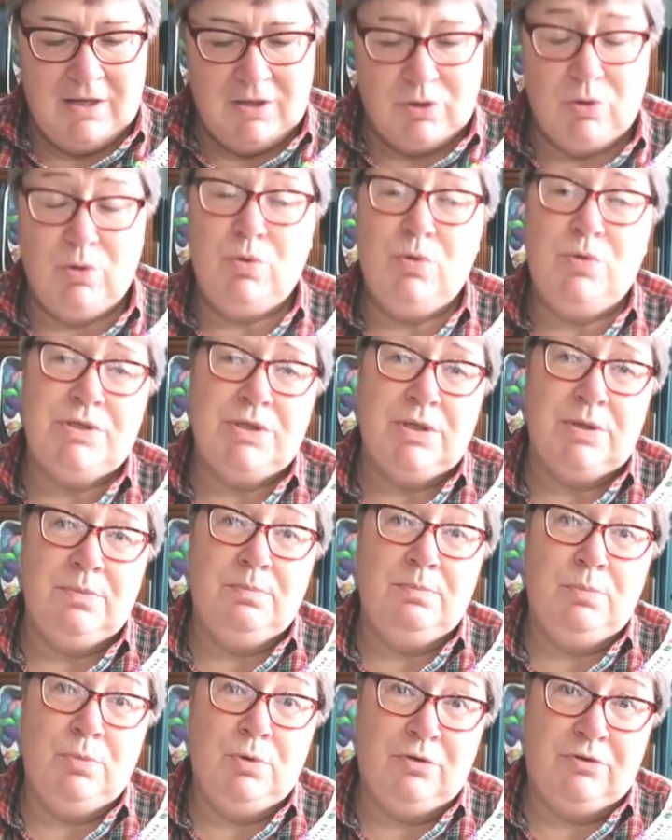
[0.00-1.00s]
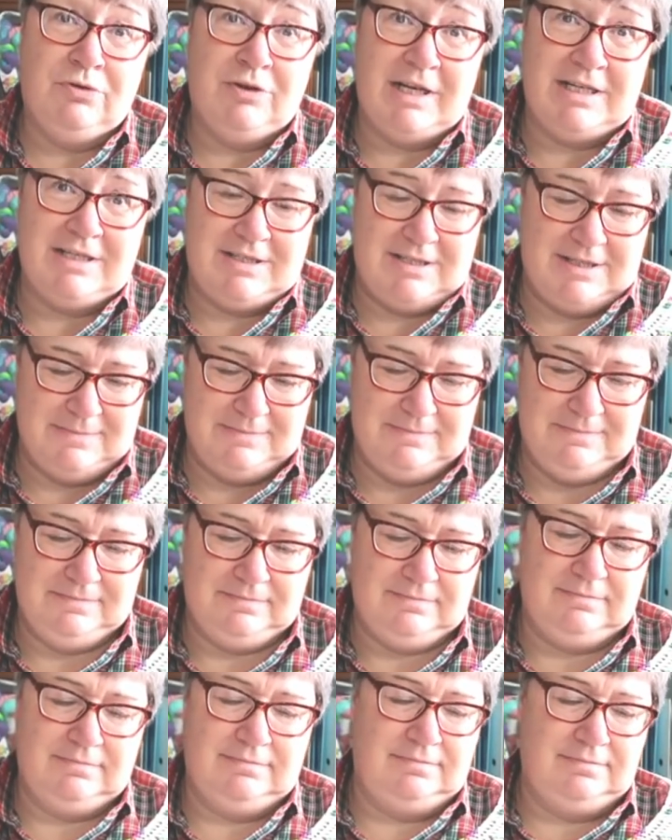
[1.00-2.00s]
called Moorit.
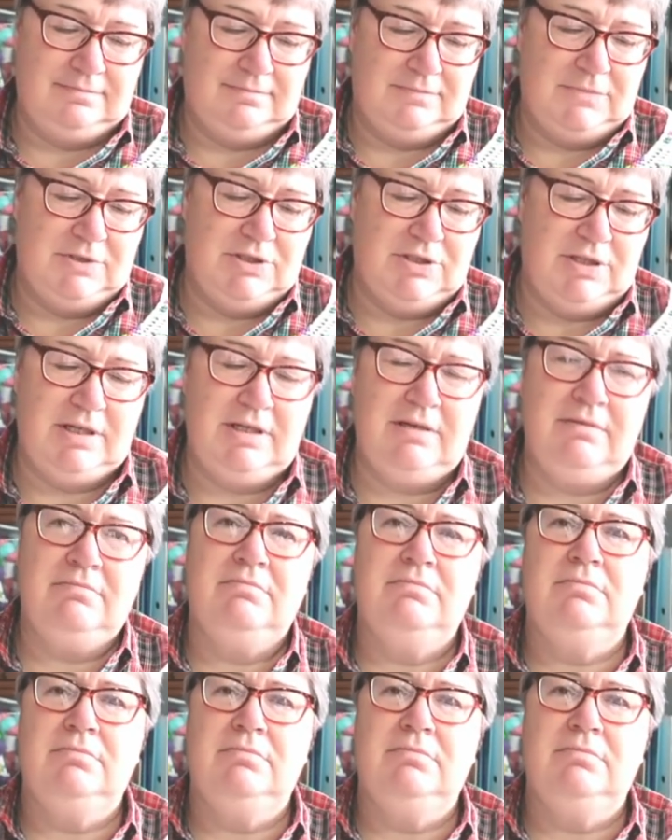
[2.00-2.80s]
Let me show you,